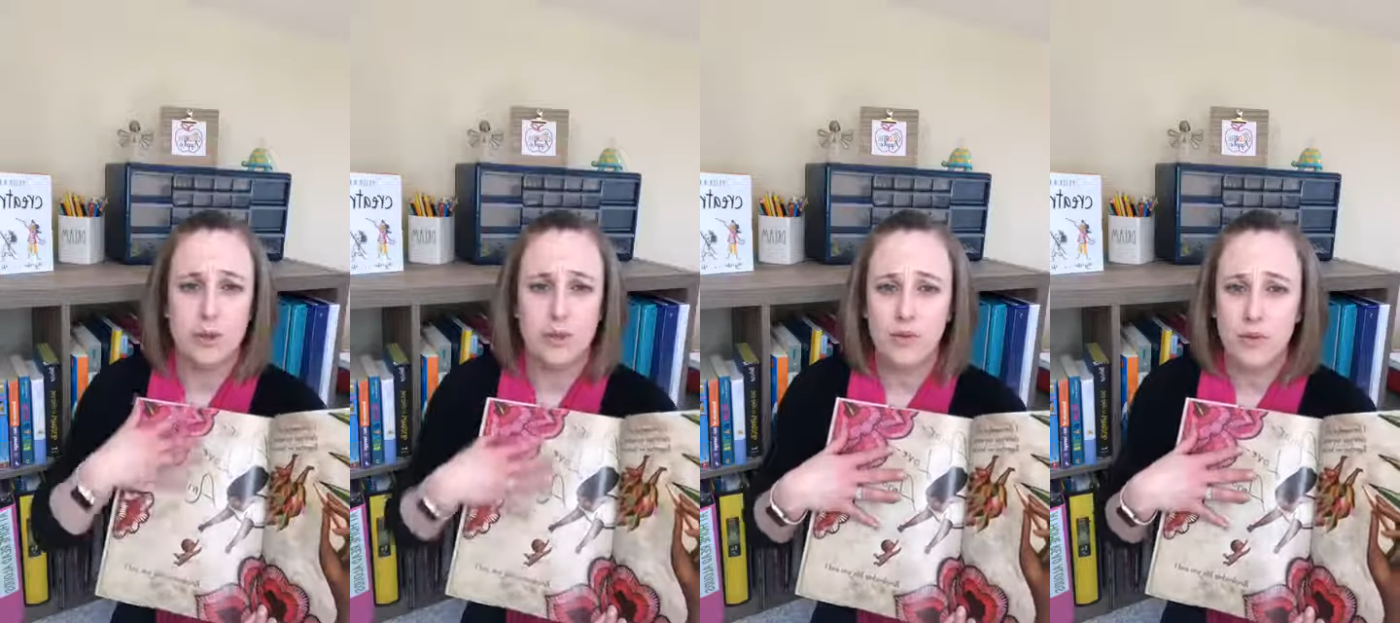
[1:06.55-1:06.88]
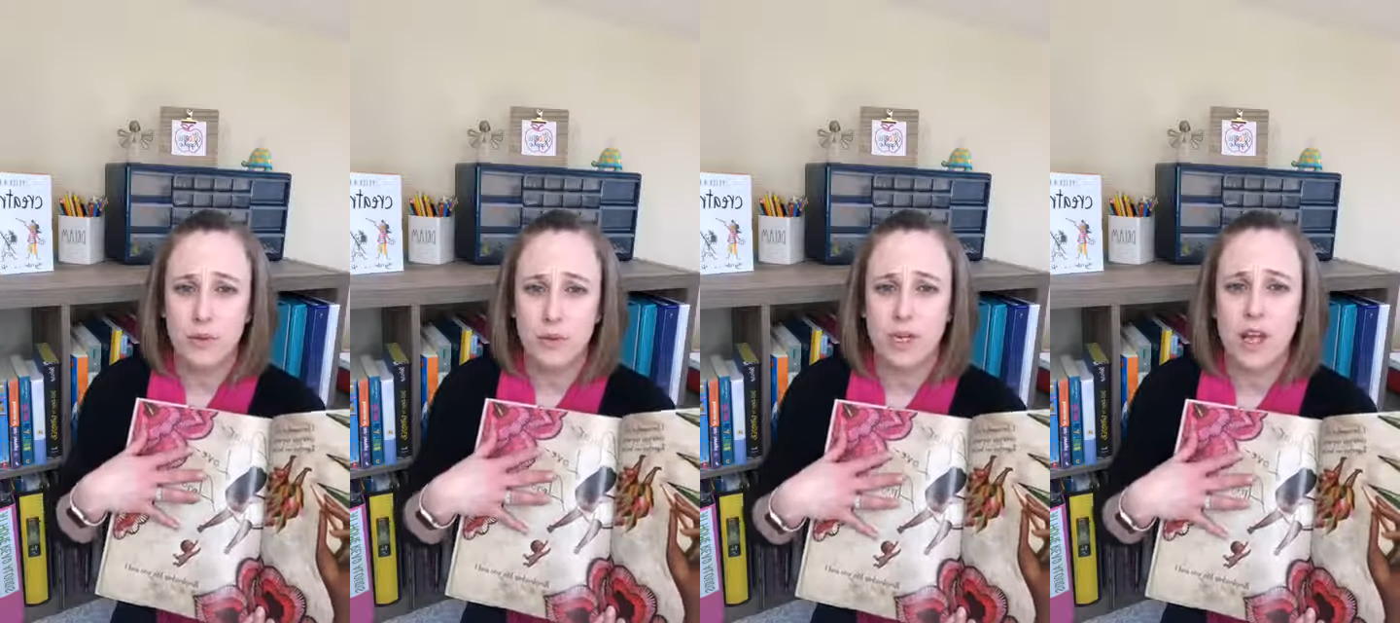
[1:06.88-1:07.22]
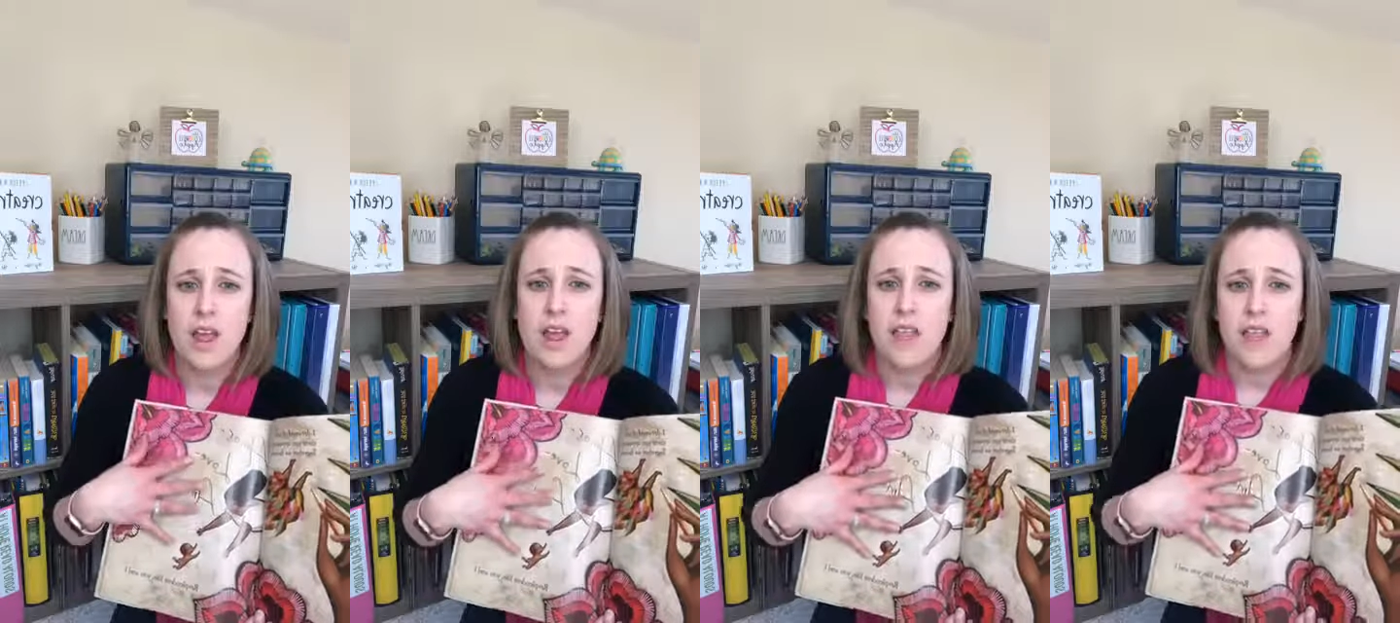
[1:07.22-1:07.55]
beautiful book
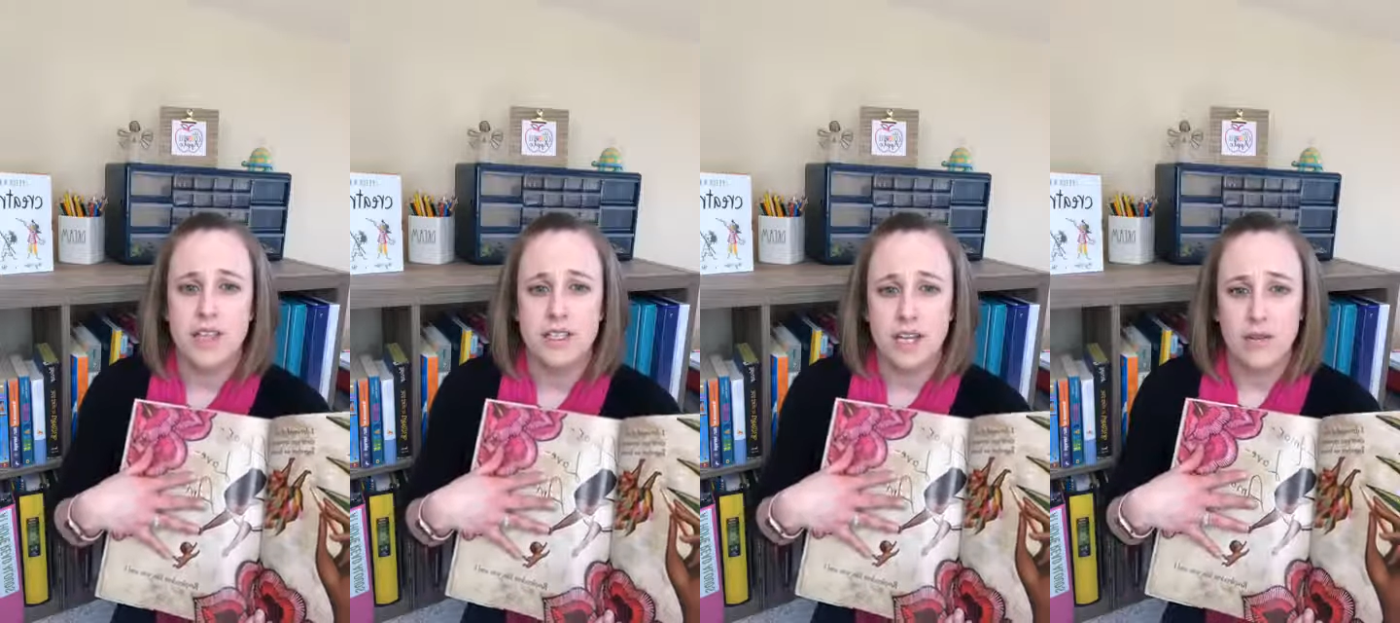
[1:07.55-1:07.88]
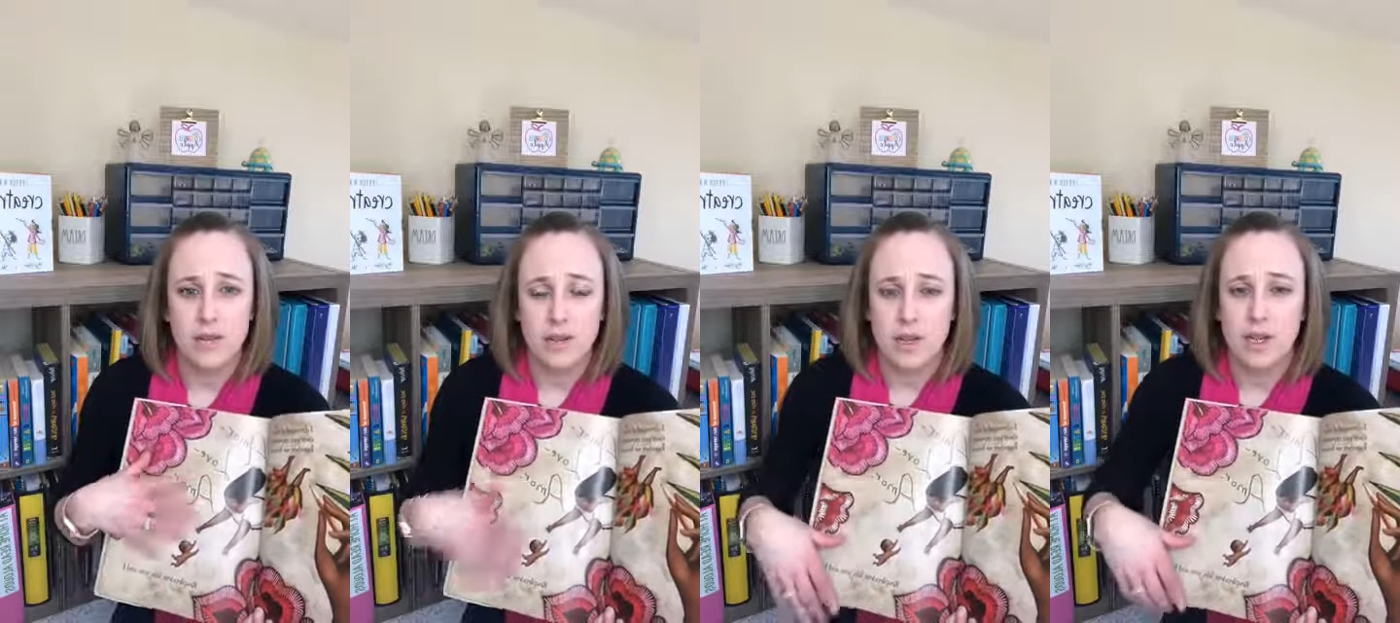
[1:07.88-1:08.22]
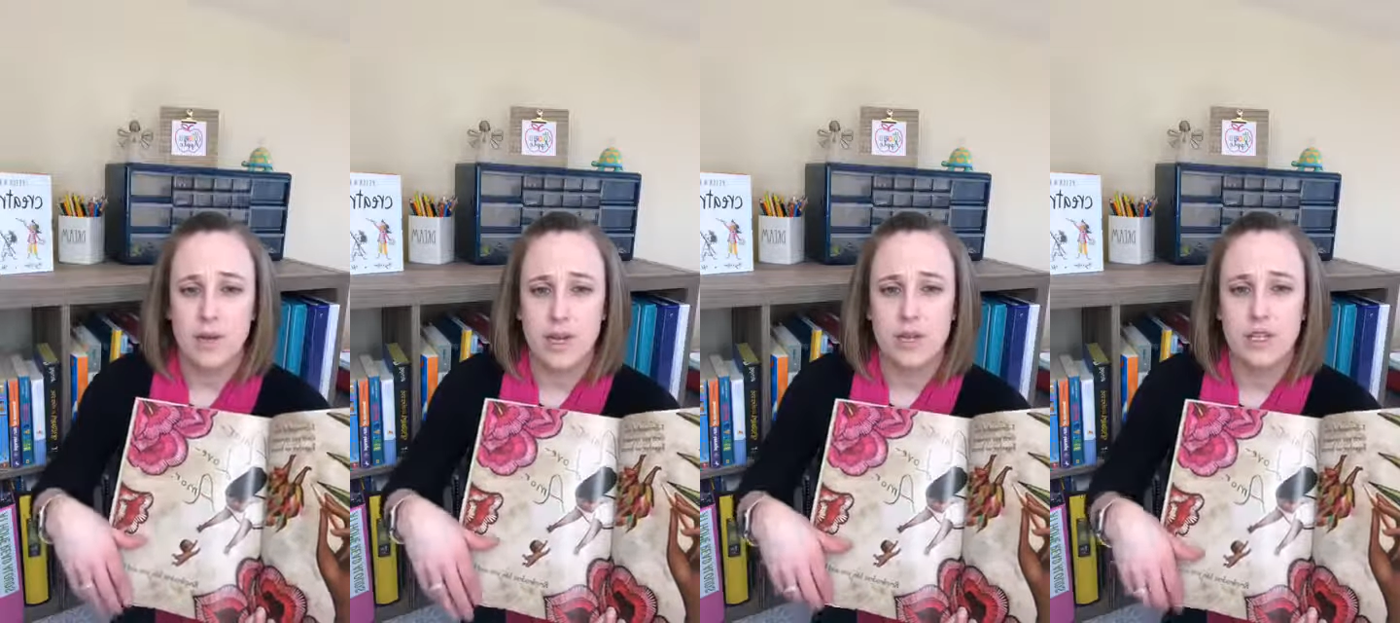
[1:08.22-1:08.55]
that I definitely
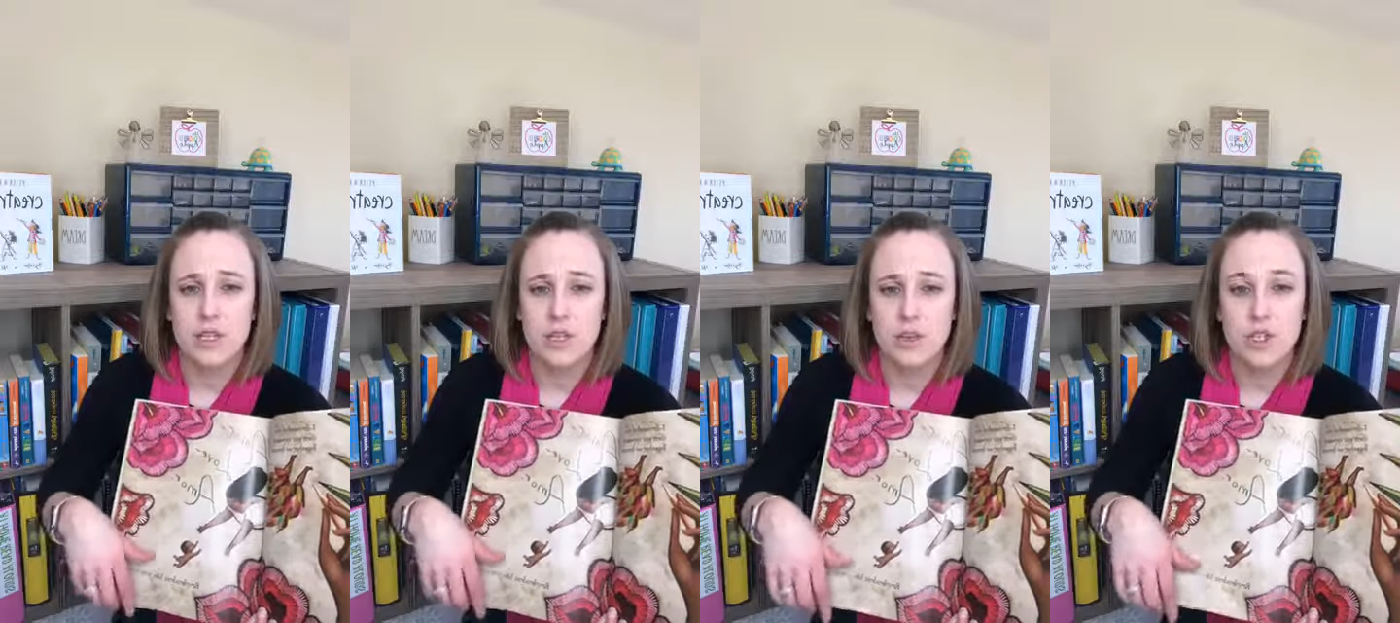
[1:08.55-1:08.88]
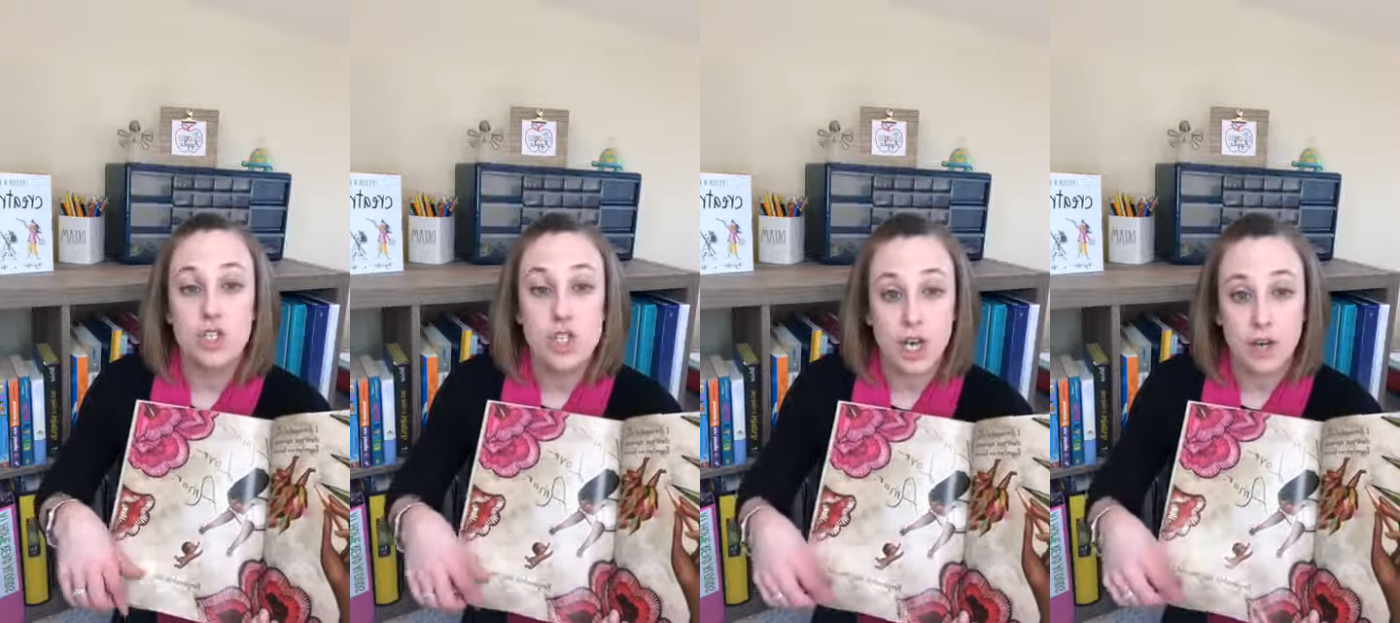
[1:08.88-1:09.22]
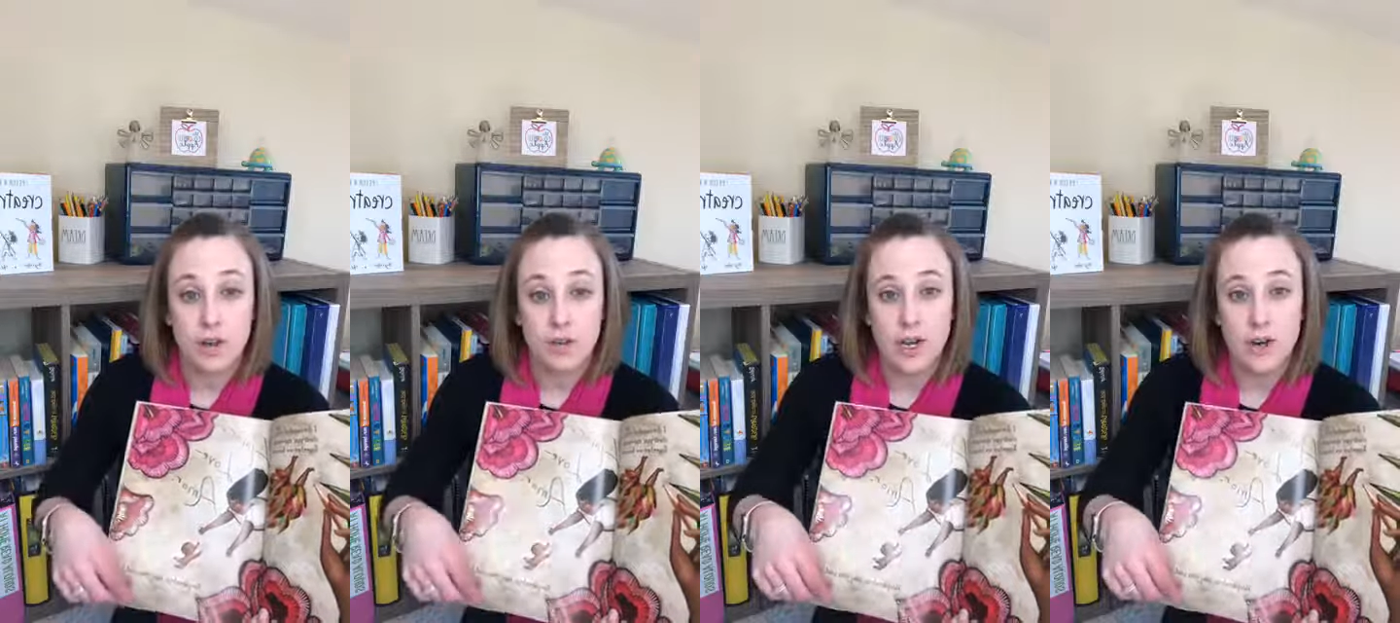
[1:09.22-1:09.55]
recommend you sharing,